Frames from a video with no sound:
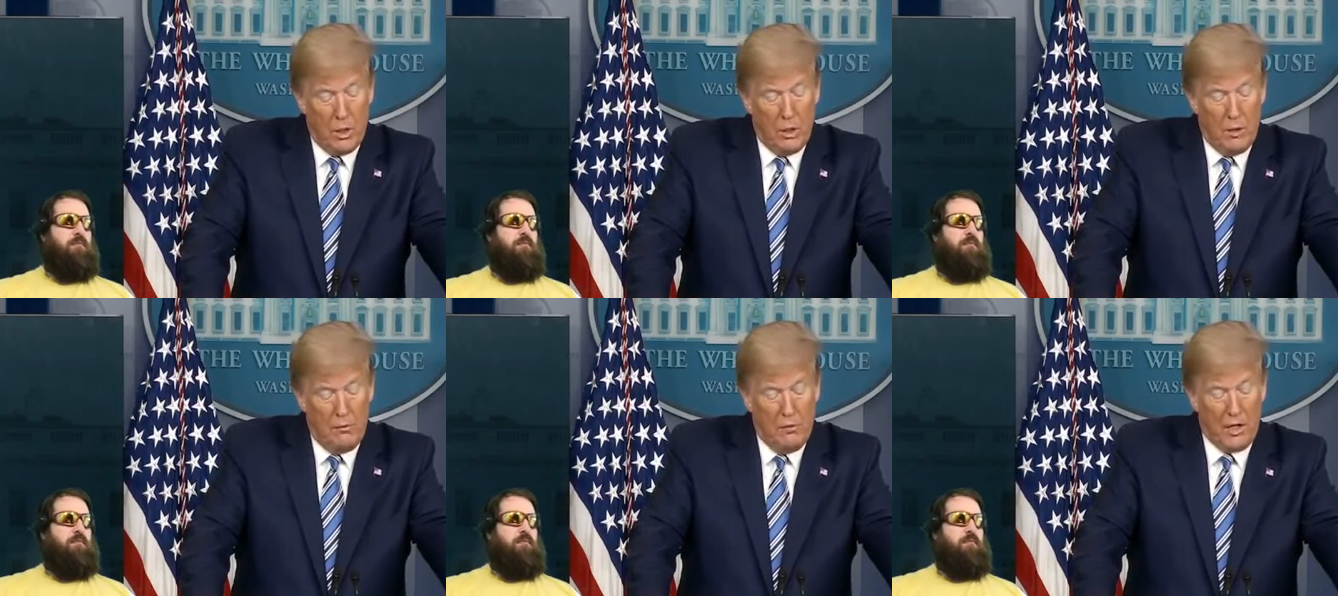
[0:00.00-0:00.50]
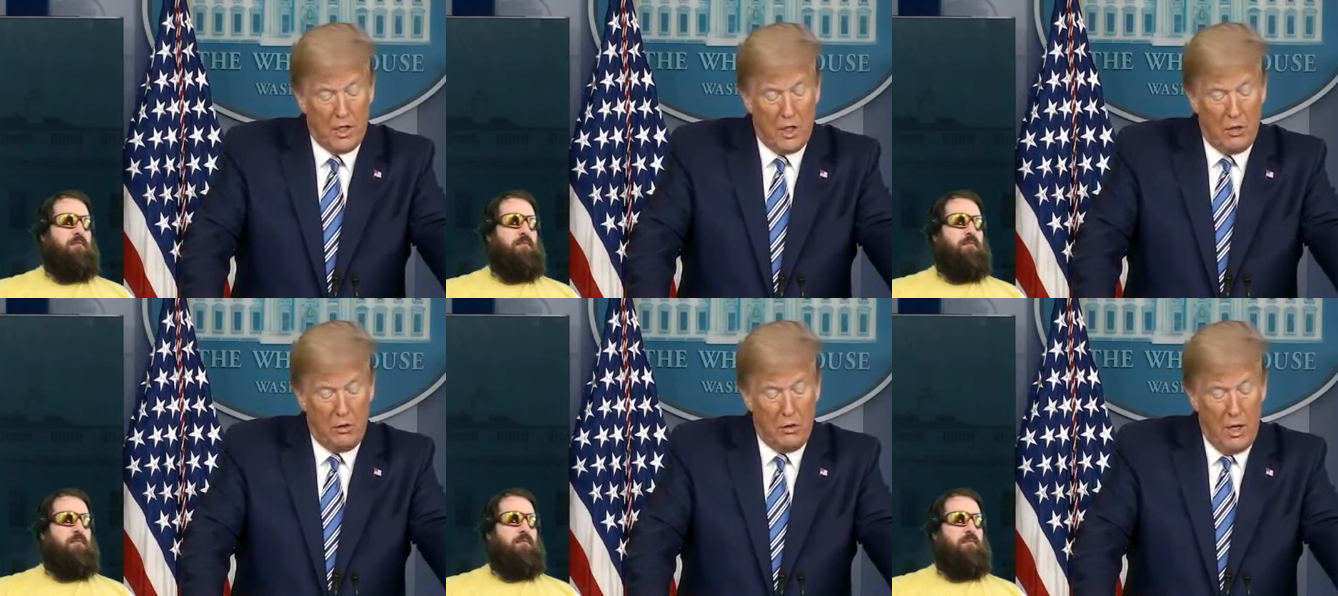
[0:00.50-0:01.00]
Speaker 1: Uh, in fact,
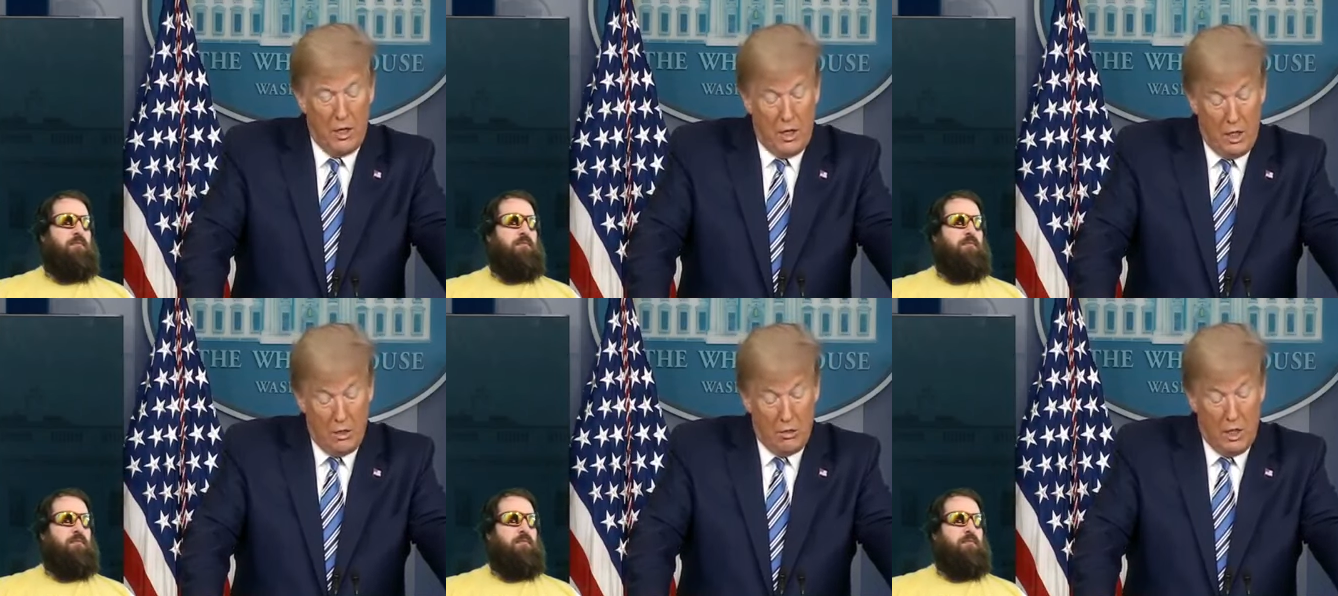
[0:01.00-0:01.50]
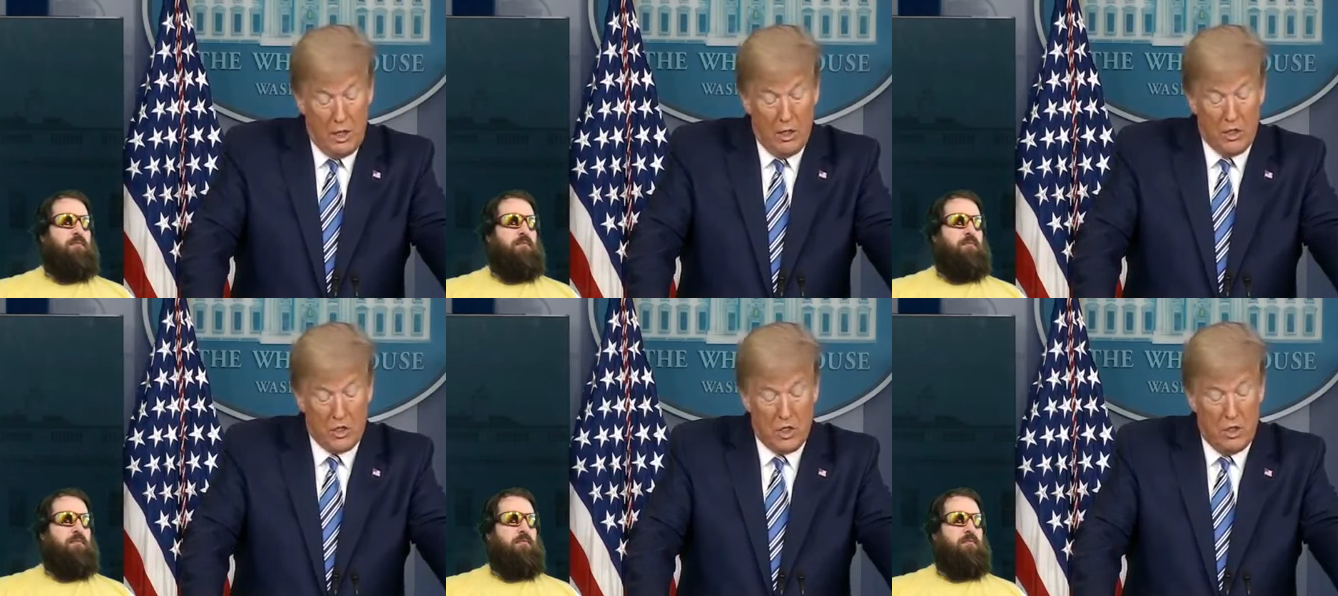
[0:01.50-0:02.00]
I, I hear, I
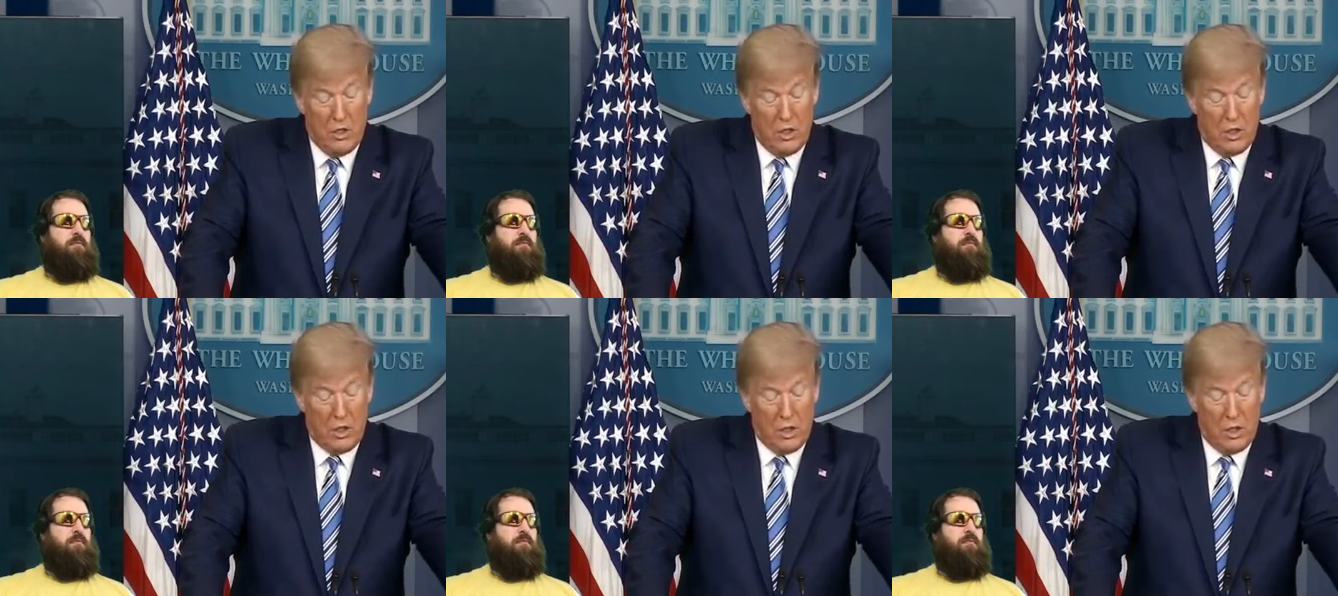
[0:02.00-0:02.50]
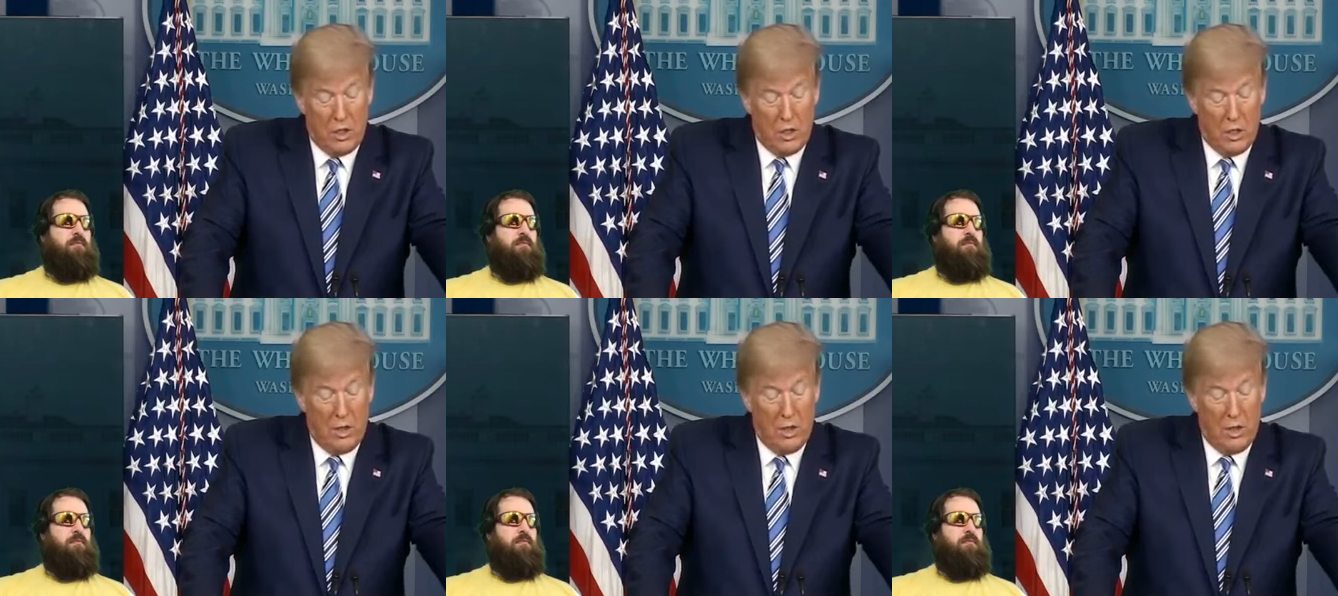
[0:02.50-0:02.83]
understand that uh,